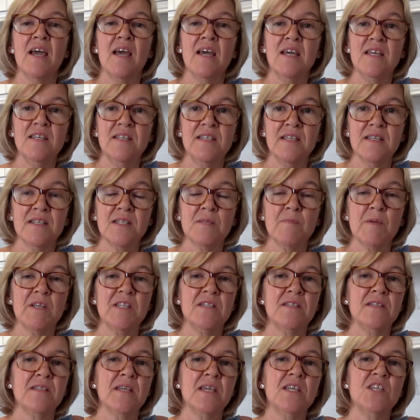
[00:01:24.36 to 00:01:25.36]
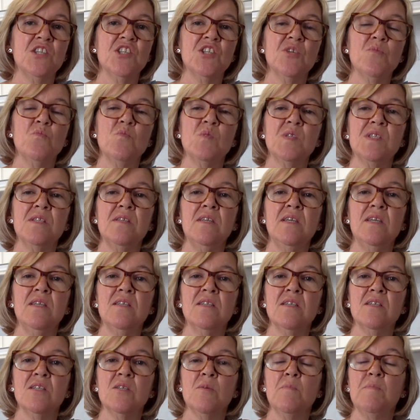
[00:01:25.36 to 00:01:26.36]
A dispensation was
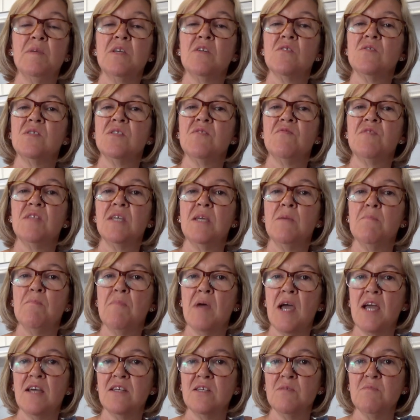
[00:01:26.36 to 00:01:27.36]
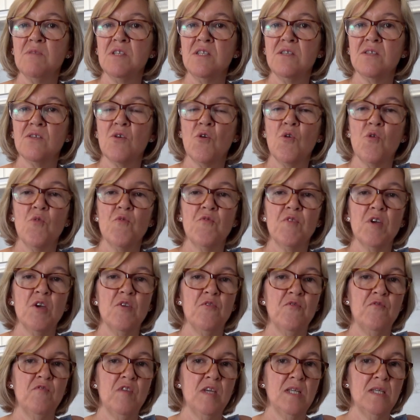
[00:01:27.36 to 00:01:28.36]
needed because of the impediment of
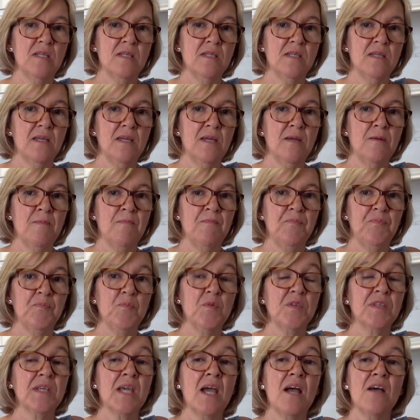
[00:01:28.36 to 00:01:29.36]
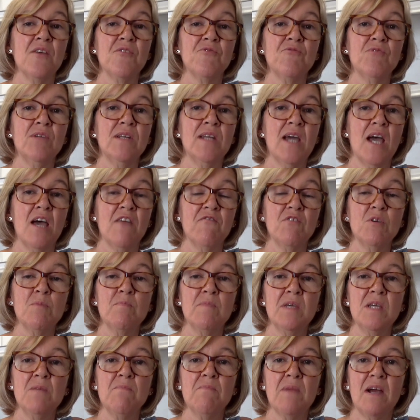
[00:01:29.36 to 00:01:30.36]
affinity, with Catherine
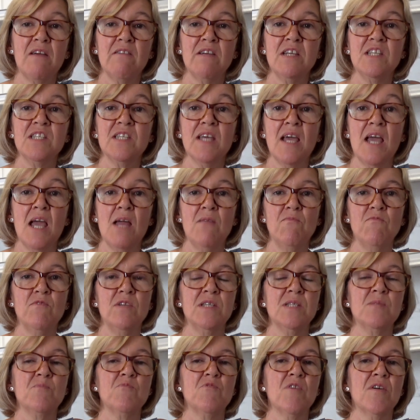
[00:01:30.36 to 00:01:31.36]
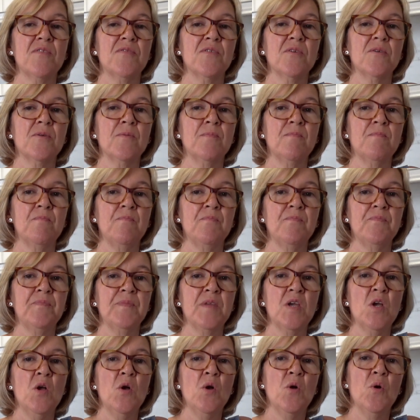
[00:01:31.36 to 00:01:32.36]
having been married to Henry's brother.
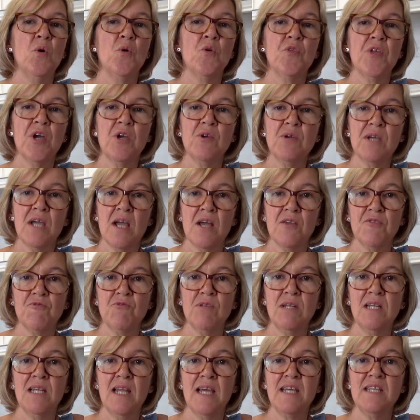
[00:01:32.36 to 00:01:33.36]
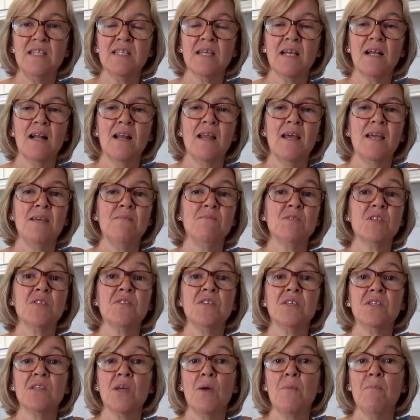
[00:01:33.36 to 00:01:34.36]
Although Catherine later claimed
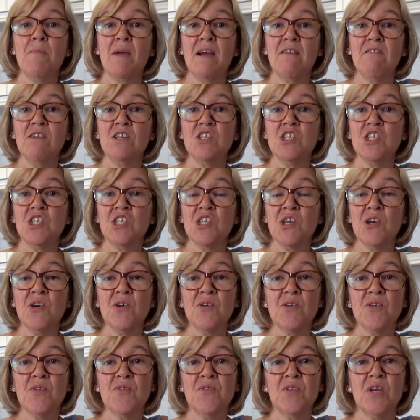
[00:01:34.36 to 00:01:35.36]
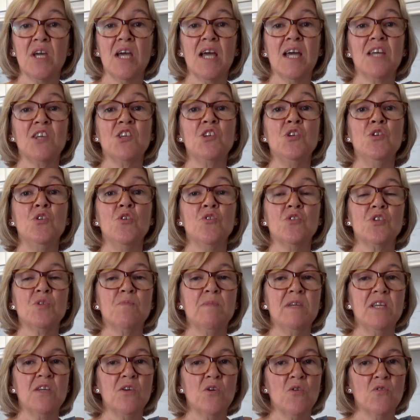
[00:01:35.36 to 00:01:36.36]
that her marriage to Arthur had not
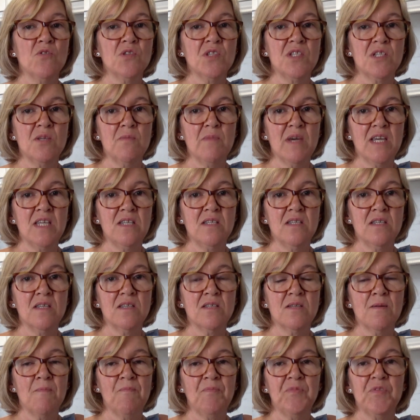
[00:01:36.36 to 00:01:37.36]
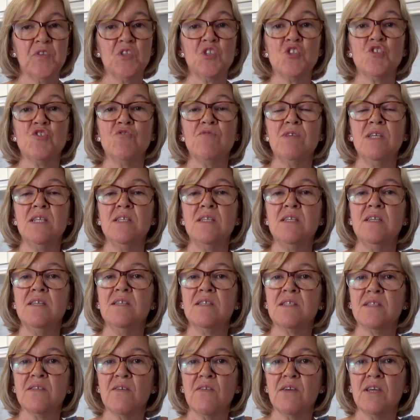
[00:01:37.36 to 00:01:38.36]
been consummated, the treaty
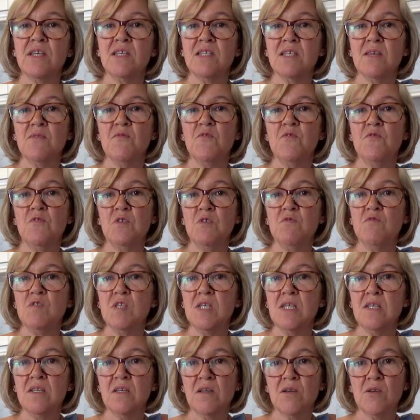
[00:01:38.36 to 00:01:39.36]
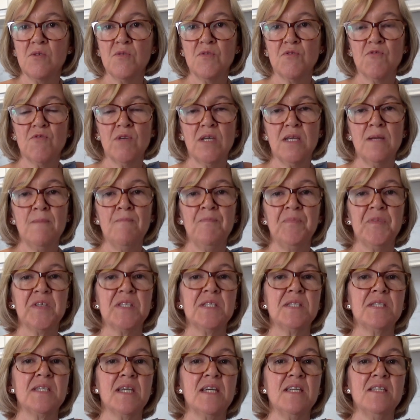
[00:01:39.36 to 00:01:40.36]
signed in 1503
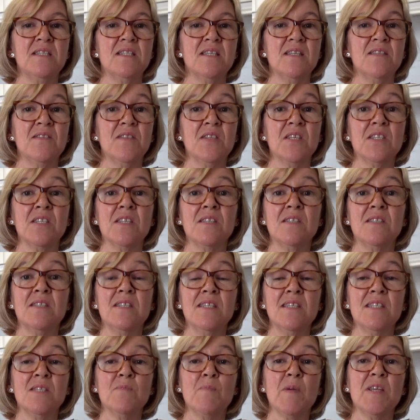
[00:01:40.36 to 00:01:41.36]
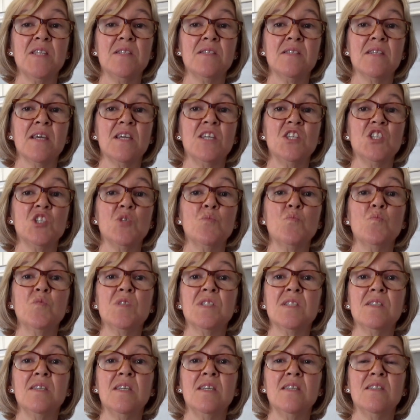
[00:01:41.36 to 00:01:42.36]
stated that a dispensation
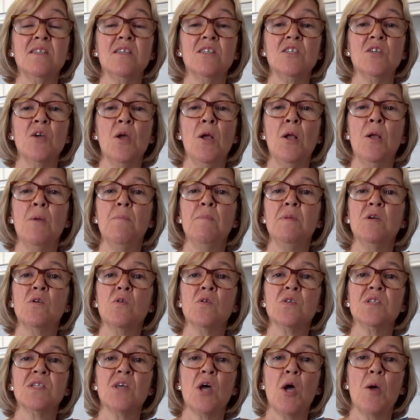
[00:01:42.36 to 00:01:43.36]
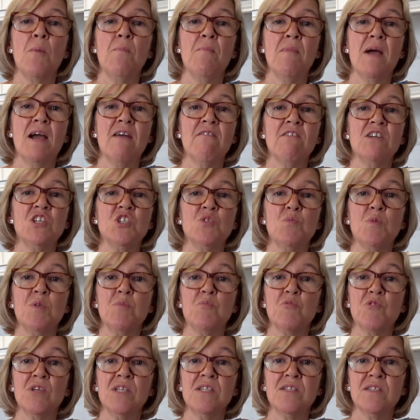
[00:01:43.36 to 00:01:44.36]
was needed because her marriage
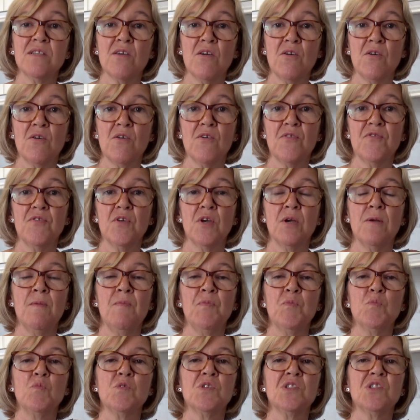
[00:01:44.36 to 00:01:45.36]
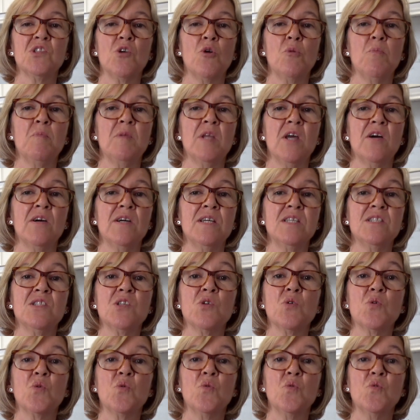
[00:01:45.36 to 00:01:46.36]
with Prince Arthur was
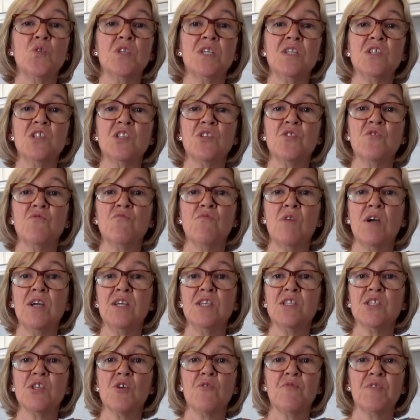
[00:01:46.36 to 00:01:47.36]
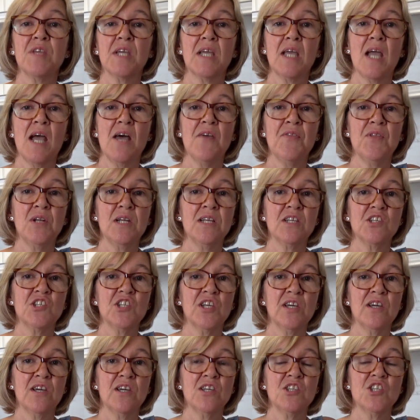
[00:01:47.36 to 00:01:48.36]
solemnised according to the rites of the Catholic
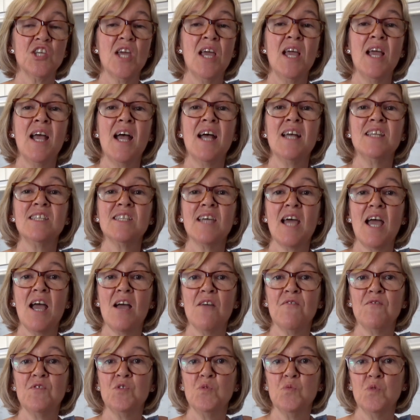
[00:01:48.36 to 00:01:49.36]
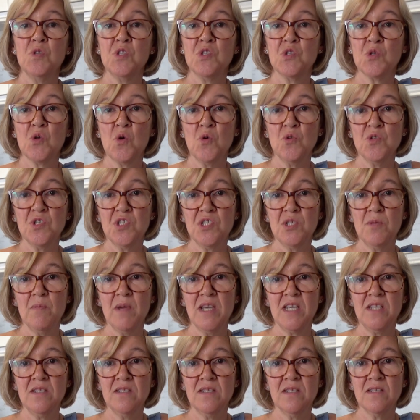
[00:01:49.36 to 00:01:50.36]
Church and afterwards
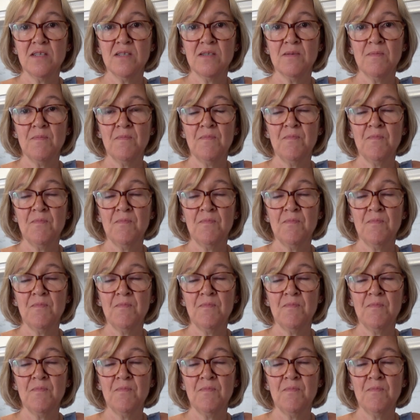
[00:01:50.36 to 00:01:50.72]
consummated.